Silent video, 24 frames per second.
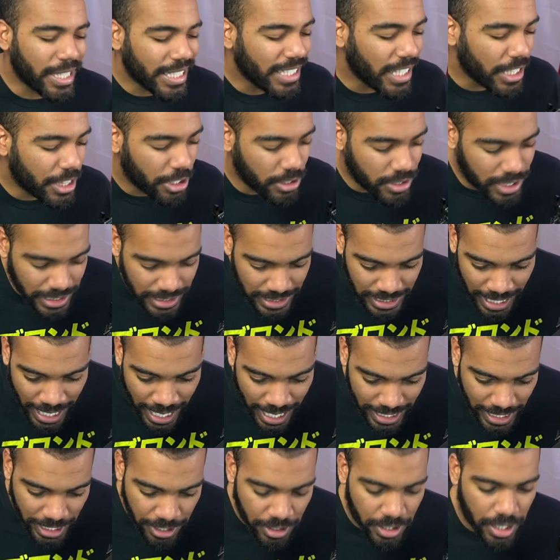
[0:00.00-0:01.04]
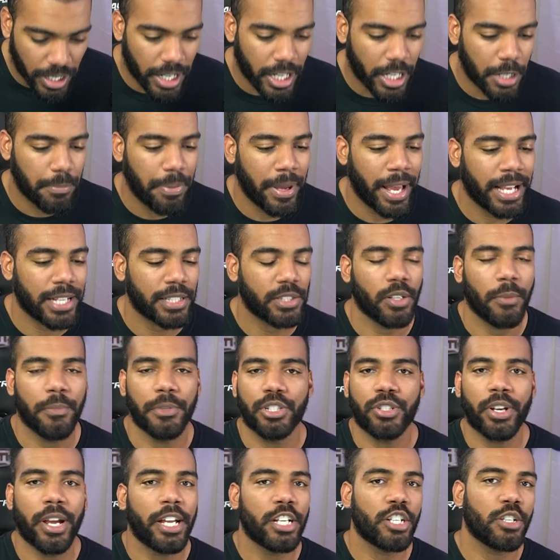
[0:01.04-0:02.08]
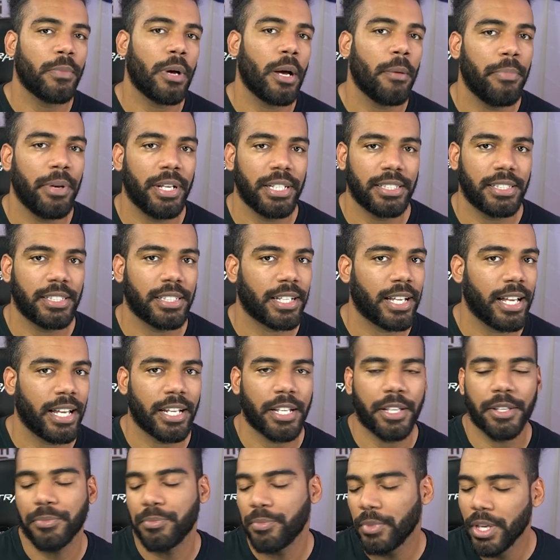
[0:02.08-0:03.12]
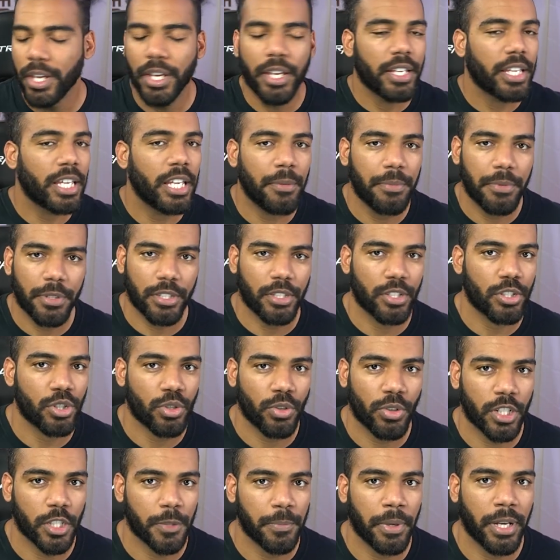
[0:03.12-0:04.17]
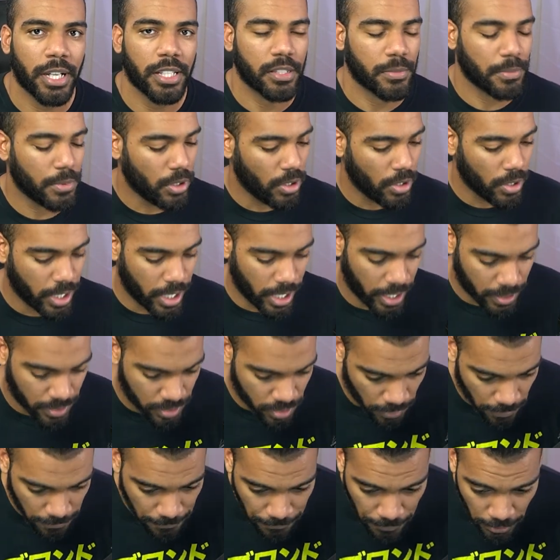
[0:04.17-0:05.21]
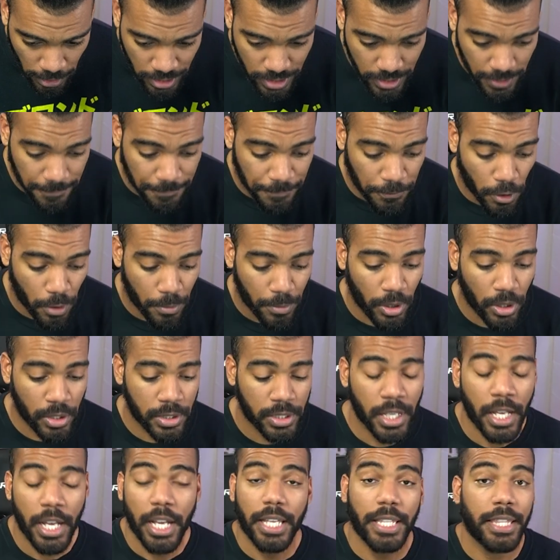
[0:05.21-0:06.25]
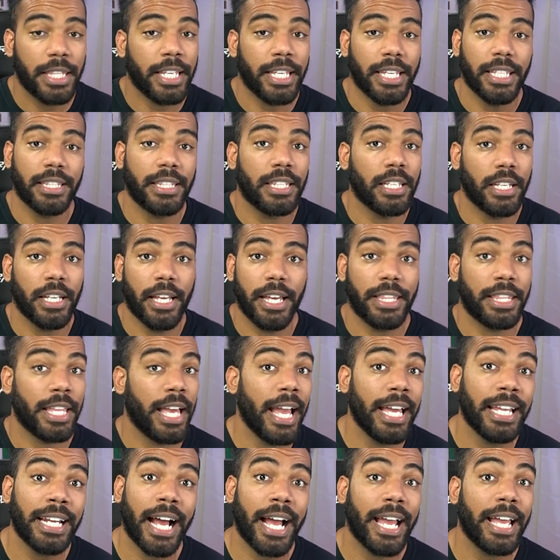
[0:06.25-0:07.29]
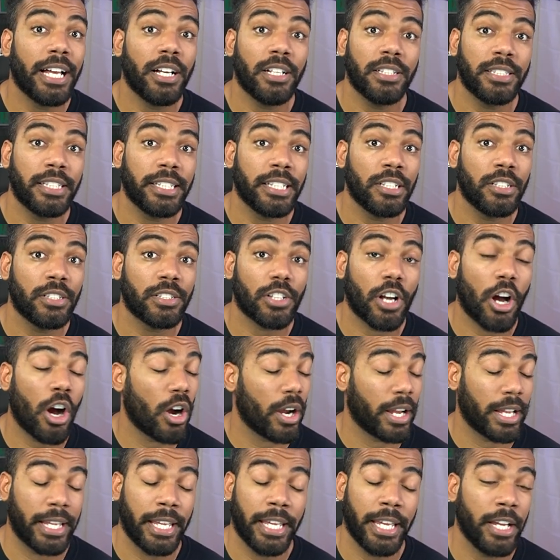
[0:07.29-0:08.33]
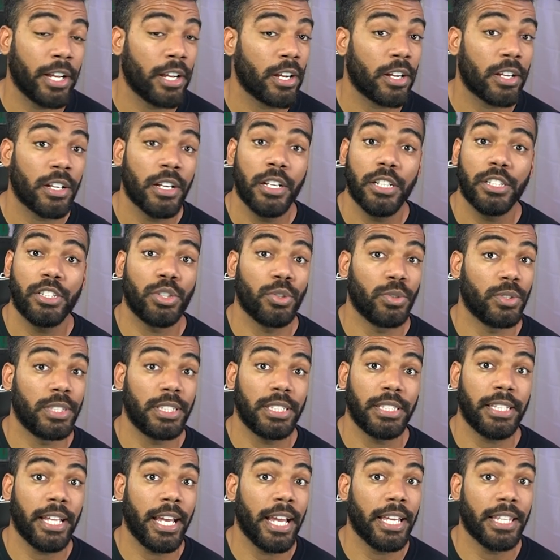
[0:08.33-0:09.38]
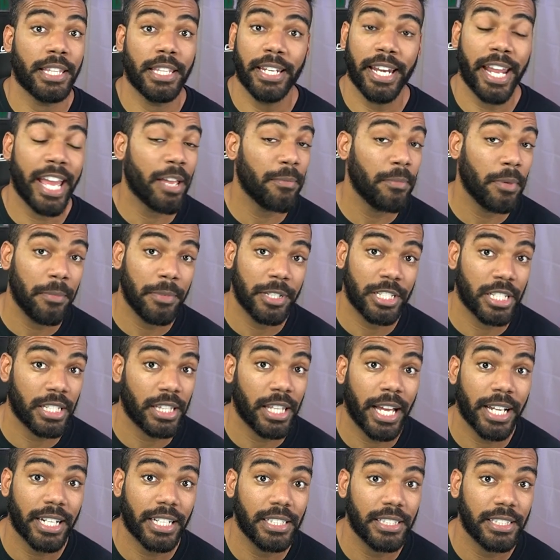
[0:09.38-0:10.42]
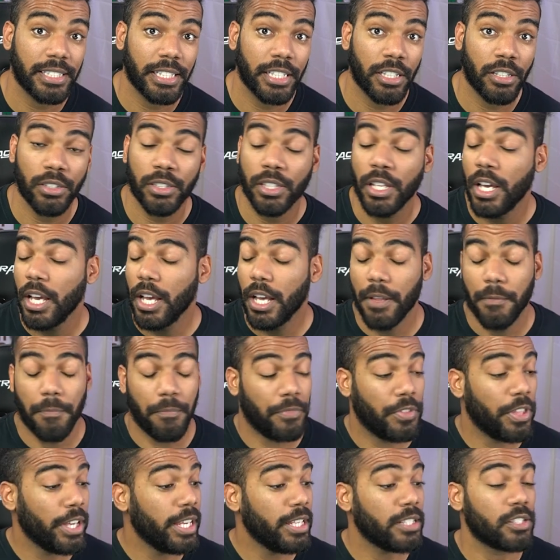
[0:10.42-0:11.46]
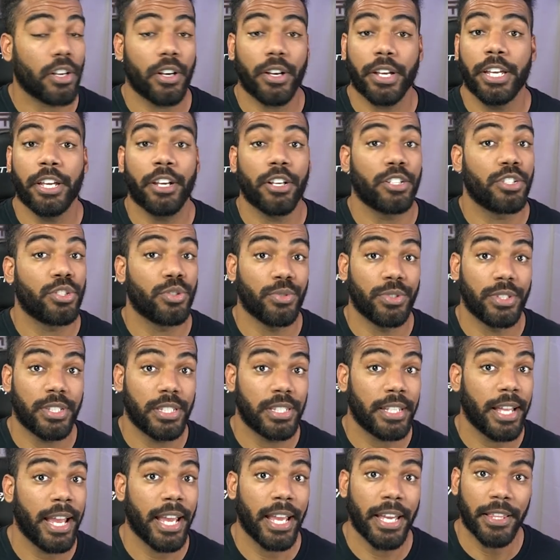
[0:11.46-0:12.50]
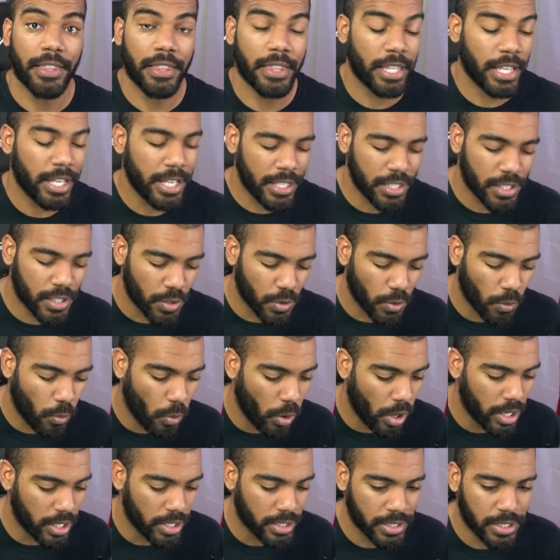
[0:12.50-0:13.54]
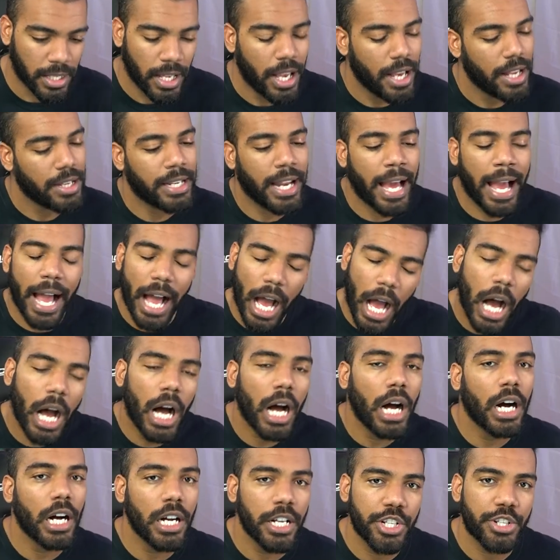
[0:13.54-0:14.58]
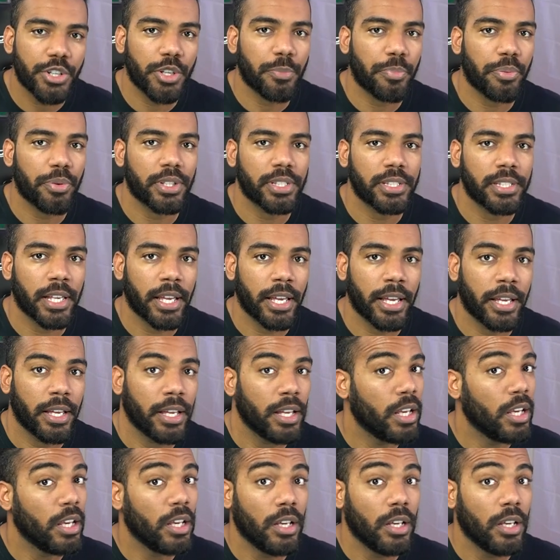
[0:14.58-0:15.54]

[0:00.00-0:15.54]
I think that there's a lot here to unpack, so I'm gonna try and do my best to kind of keep this as short as possible. Okay, so first and foremost, the, the, the NIL deals are here to stay. The name, image, and likeness deals, these are here to stay. This was not 100%,